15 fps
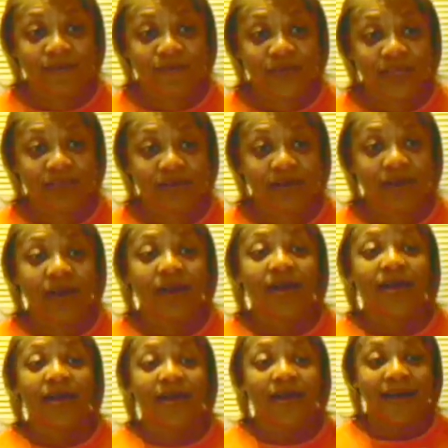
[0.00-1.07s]
Elf either,
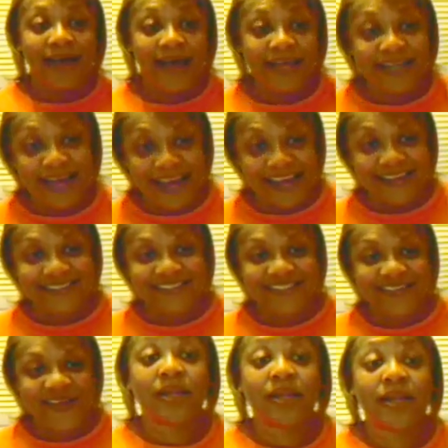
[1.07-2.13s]
I liked.
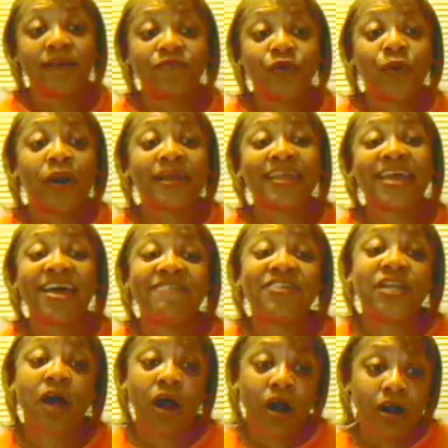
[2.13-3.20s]
If you're a
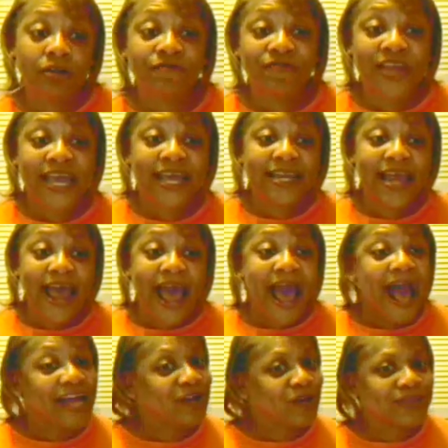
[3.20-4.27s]
Kevin Hart fan,
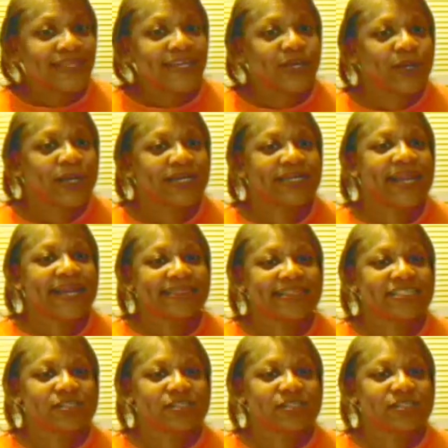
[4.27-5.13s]
I don't think you're going to like